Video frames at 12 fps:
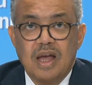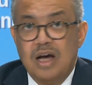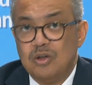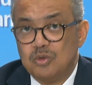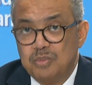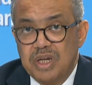
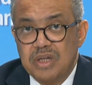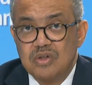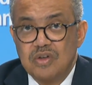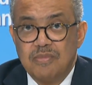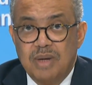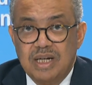Outbreaks
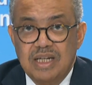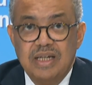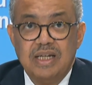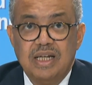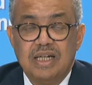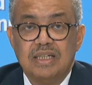of
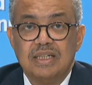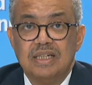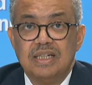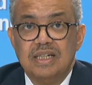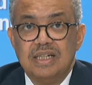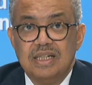malaria,
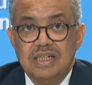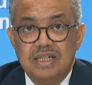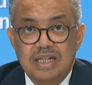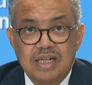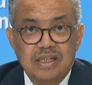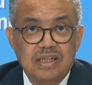
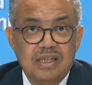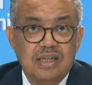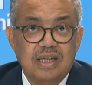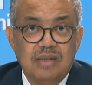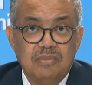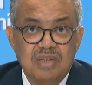dengue,
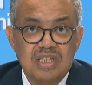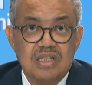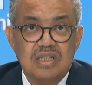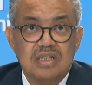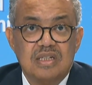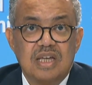and
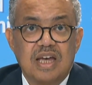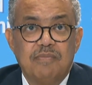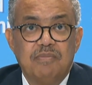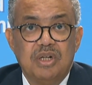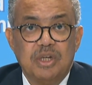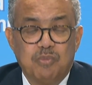measles
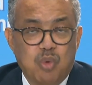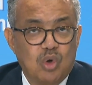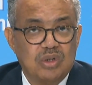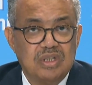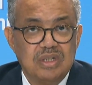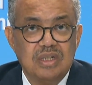have been
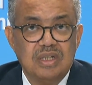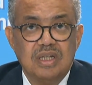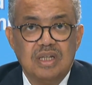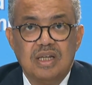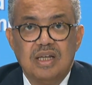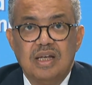reported,
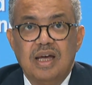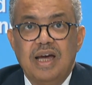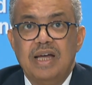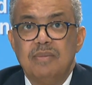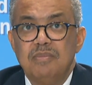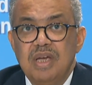
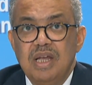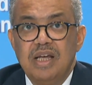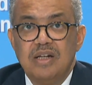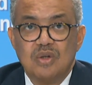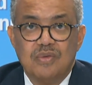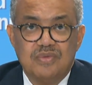and
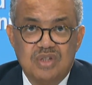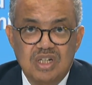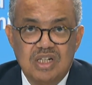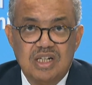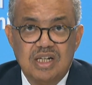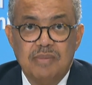millions of
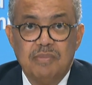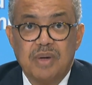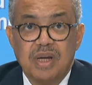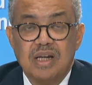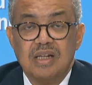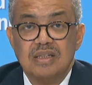children and
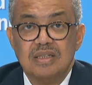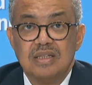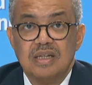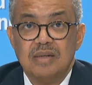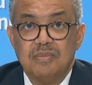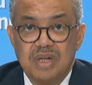pregnant
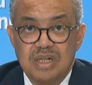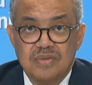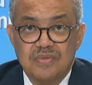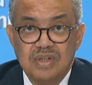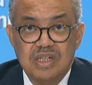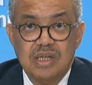and
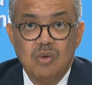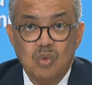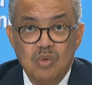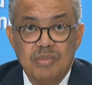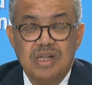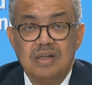breastfeeding
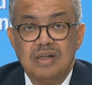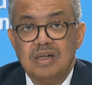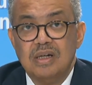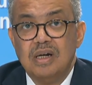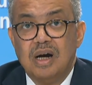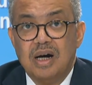women
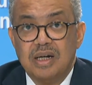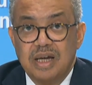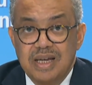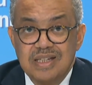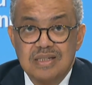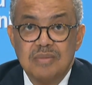are
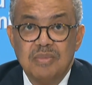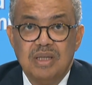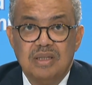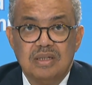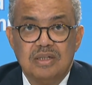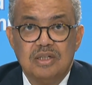
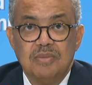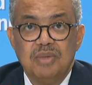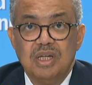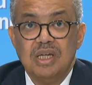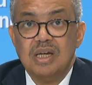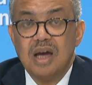estimated to
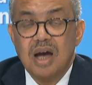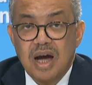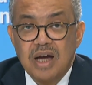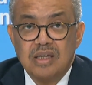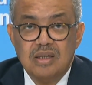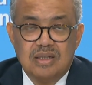be
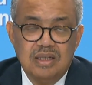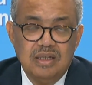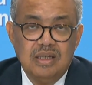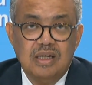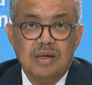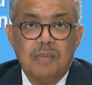acutely